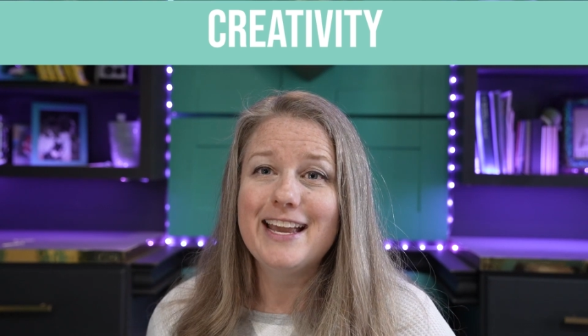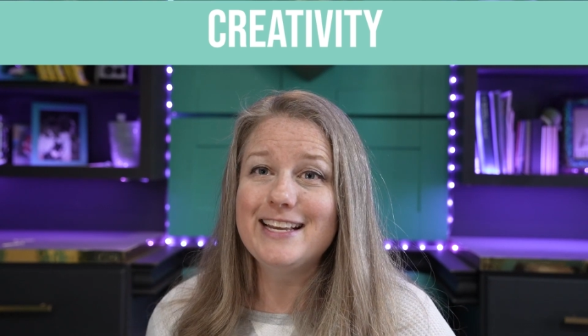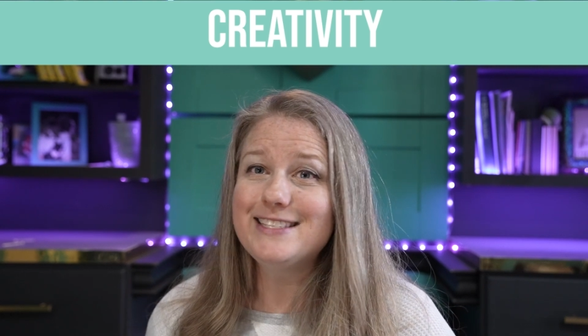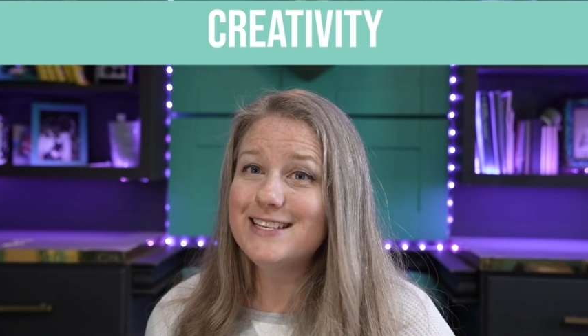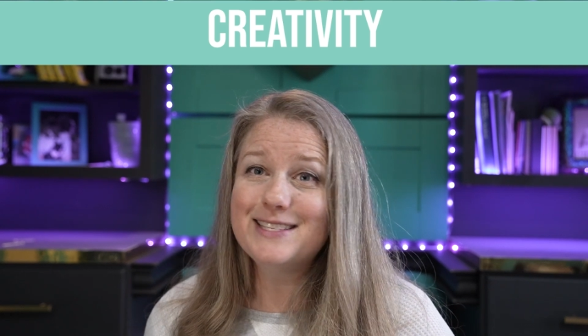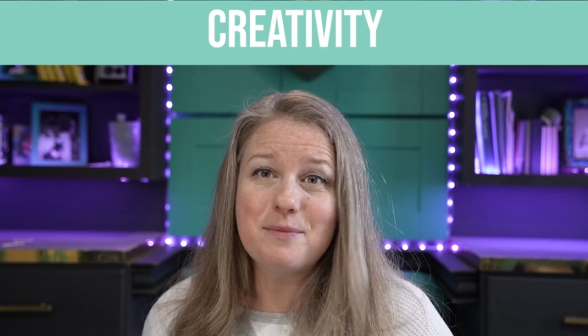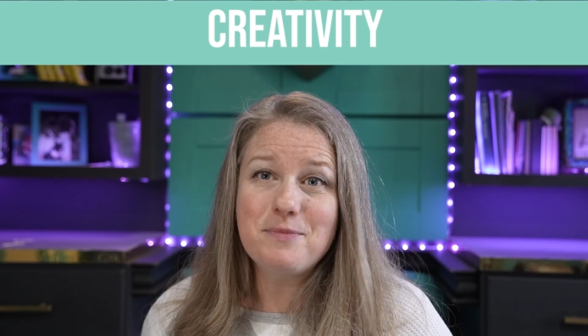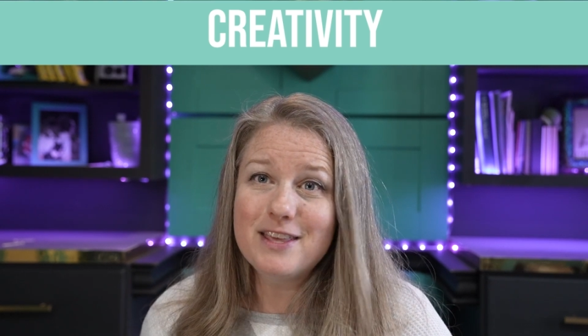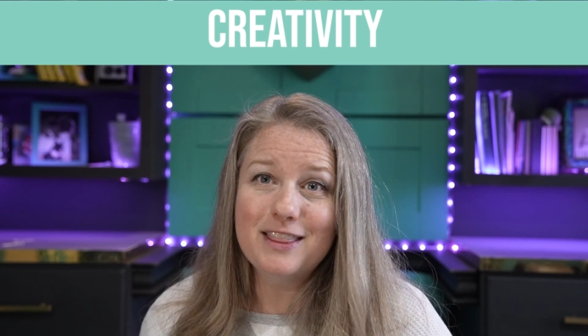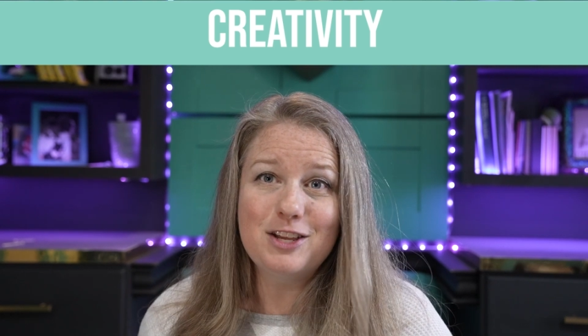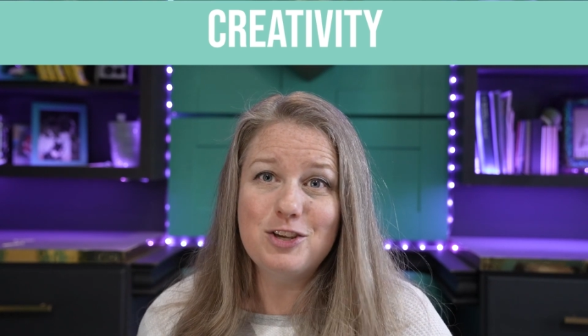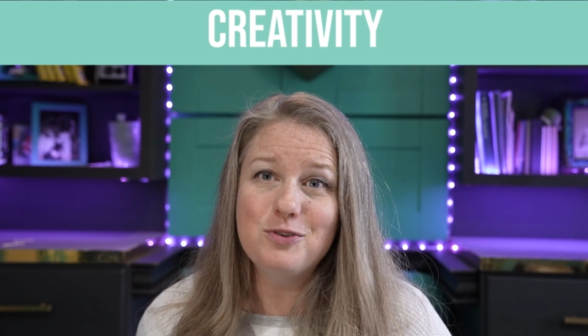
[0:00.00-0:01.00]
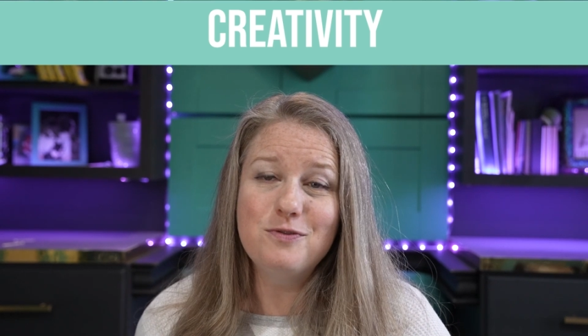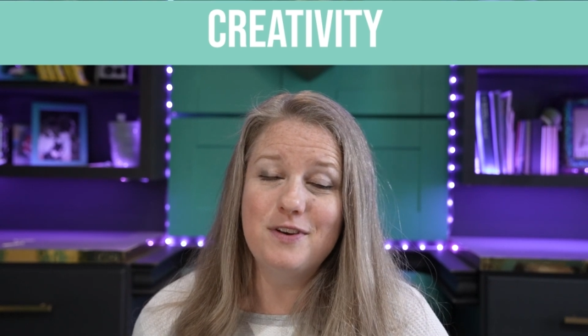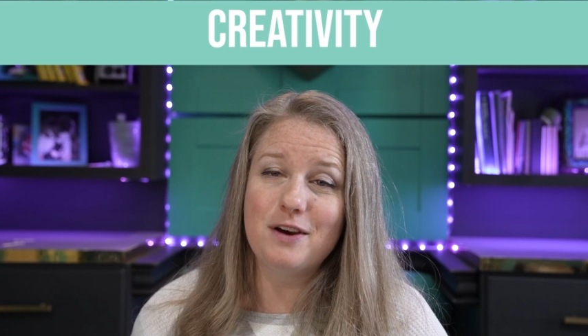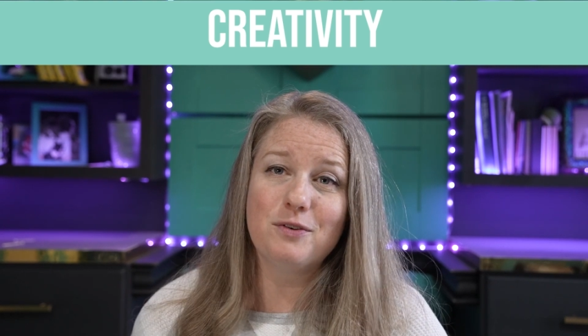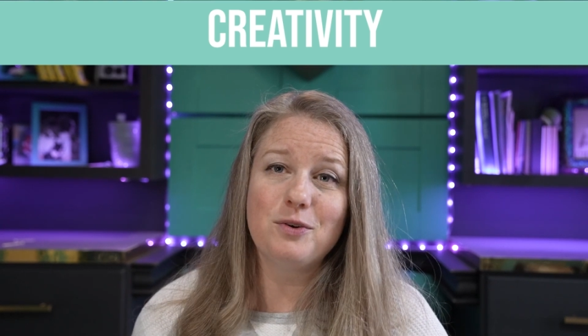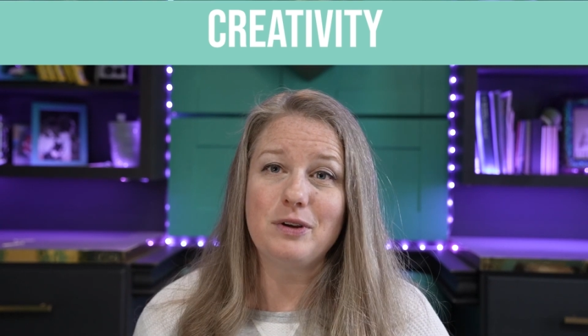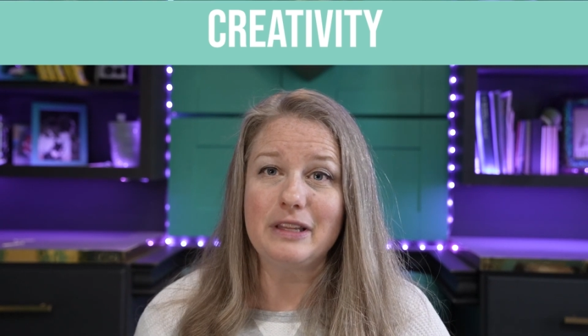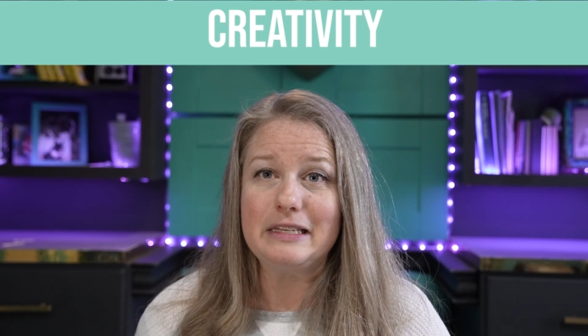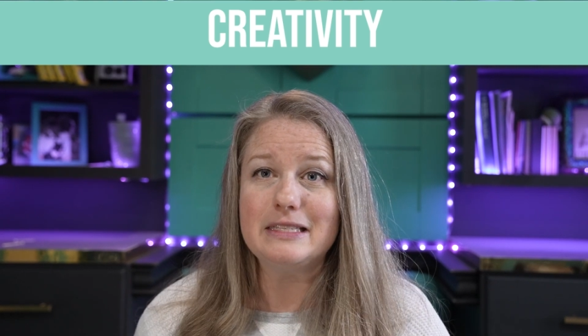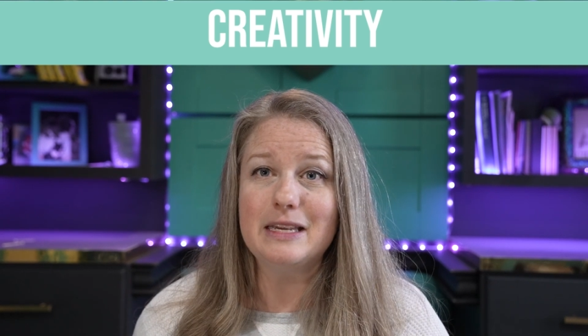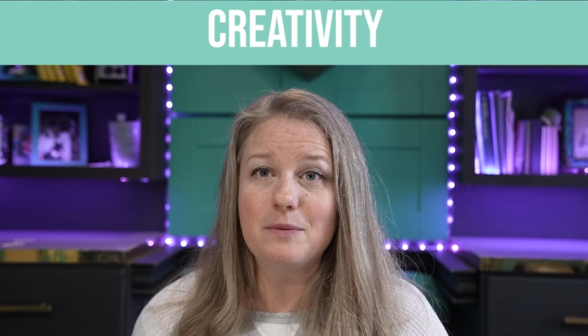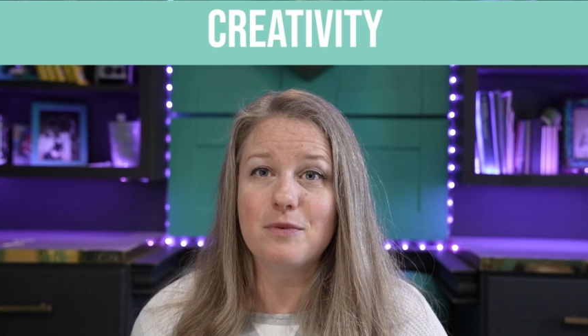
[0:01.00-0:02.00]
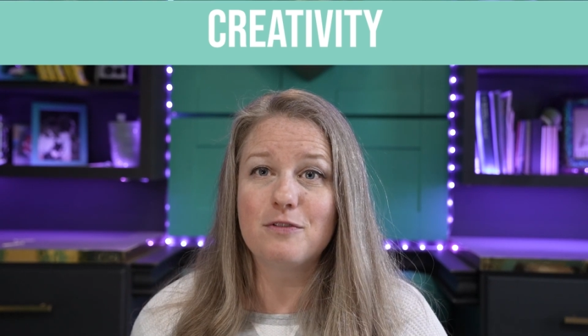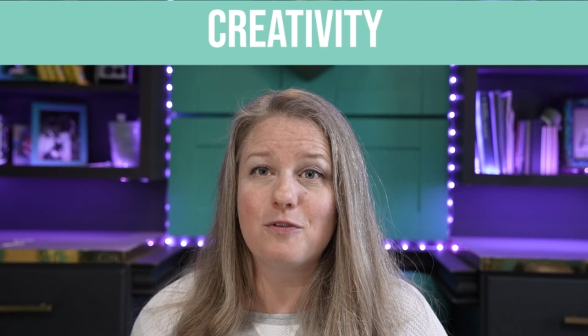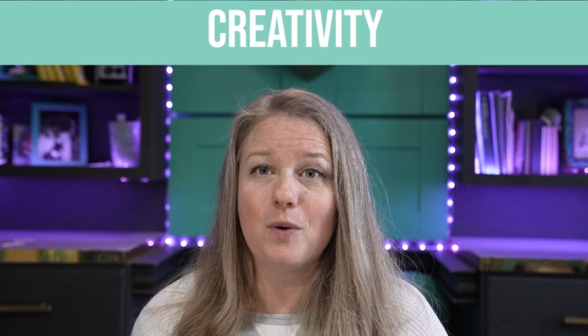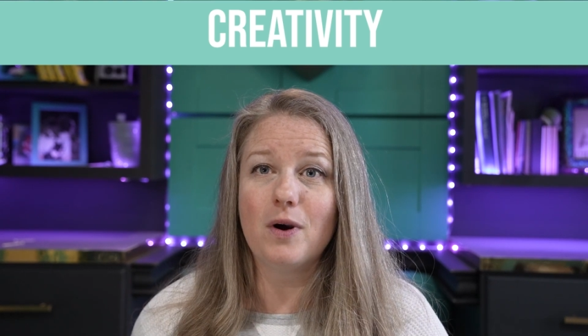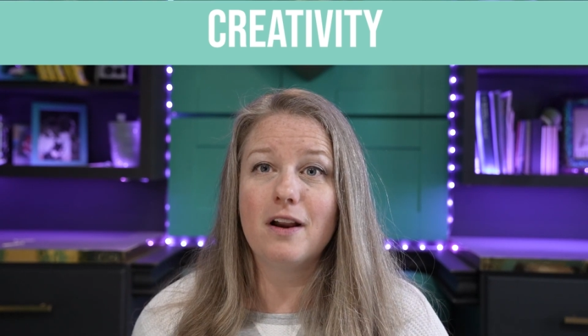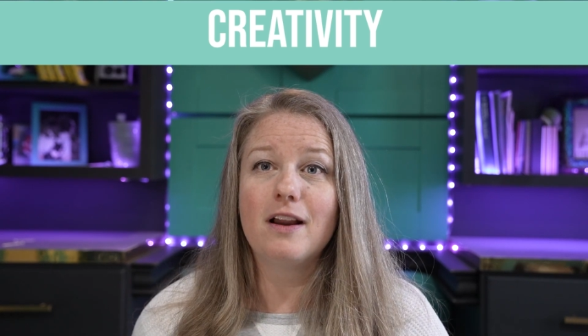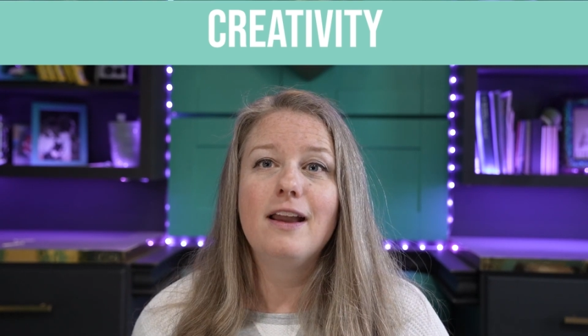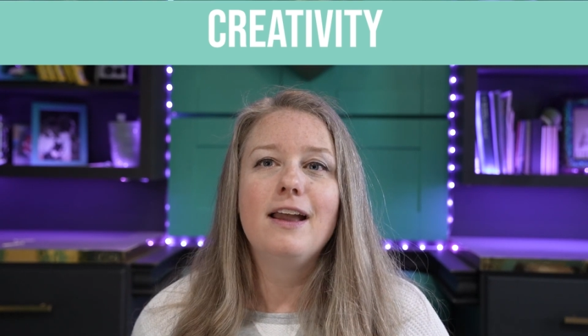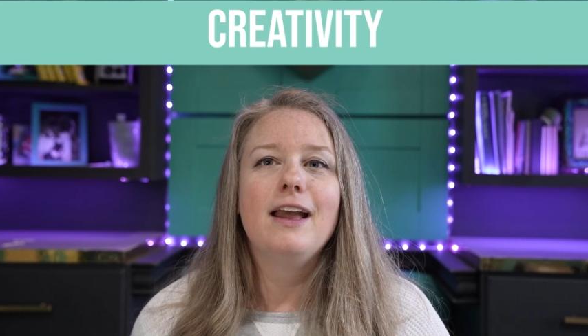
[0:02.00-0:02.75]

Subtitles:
Is it something that you've never really seen before?